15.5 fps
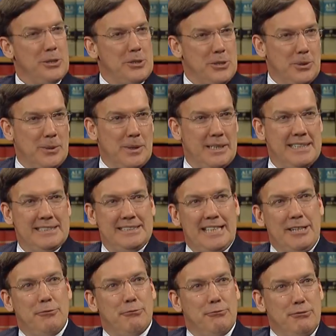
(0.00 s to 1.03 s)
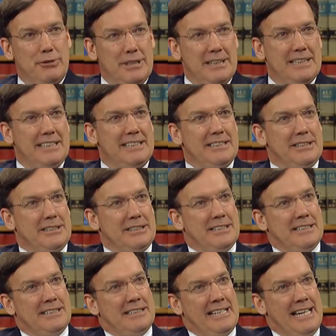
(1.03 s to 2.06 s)
tour is a really
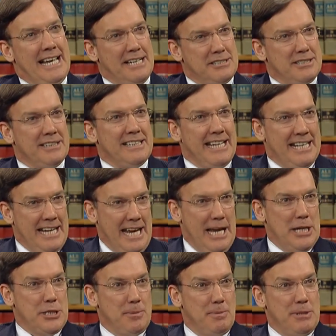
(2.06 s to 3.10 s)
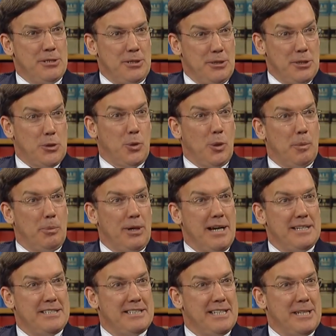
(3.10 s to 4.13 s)
excellent enhancement to the tour
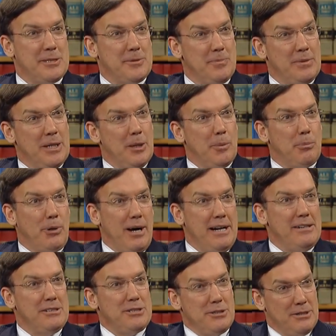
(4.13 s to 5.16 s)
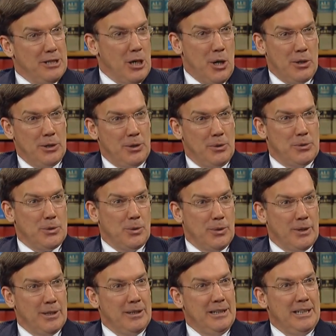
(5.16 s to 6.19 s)
process. Prior to the audio
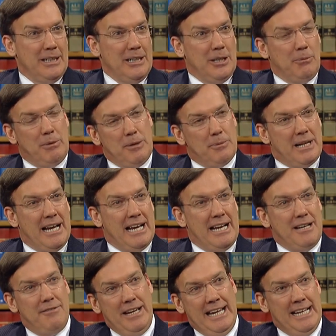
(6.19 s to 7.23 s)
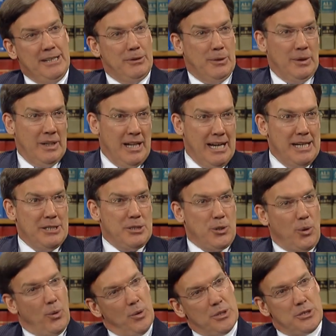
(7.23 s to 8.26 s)
tour, we would have 8 or 9
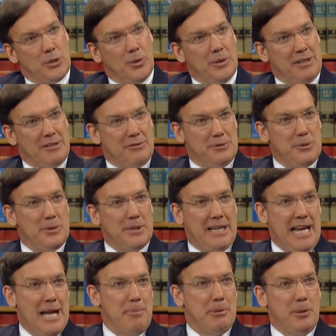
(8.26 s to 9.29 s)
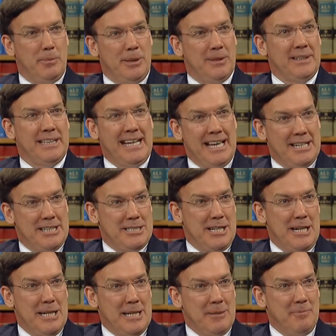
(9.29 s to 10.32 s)
tours going through the Capitol building at a
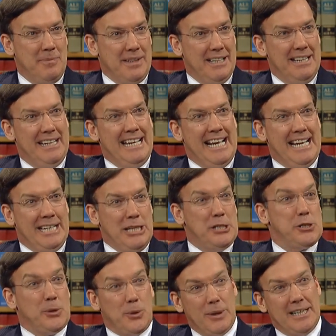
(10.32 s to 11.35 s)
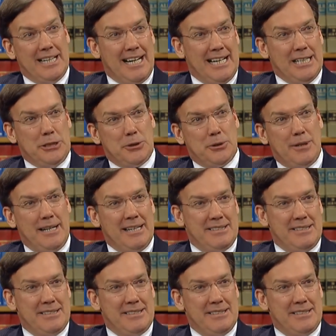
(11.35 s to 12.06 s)
time, and each tour guide trying